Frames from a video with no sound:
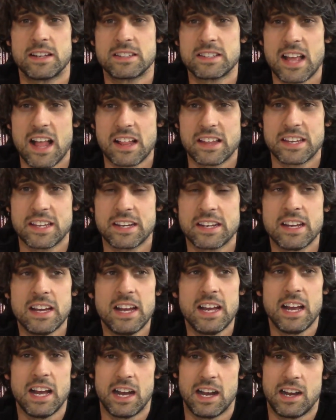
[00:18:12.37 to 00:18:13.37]
Italian
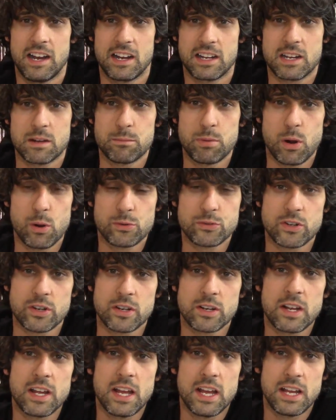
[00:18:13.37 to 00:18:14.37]
uh,
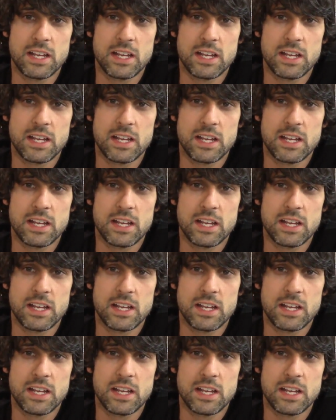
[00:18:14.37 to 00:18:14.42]
composer.